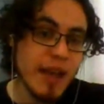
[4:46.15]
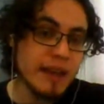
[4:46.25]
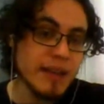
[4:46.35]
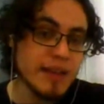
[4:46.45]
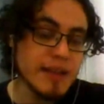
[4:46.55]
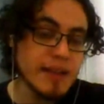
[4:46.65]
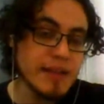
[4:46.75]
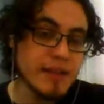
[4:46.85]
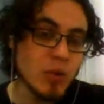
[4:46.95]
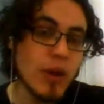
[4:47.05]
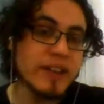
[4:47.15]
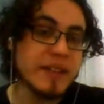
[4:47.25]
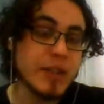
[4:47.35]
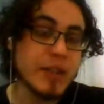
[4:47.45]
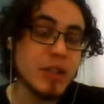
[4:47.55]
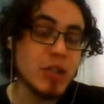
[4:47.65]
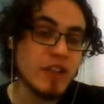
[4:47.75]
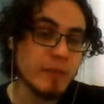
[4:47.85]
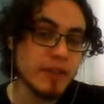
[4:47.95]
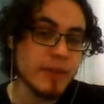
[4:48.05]
And this is quite an
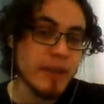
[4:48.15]
achievement,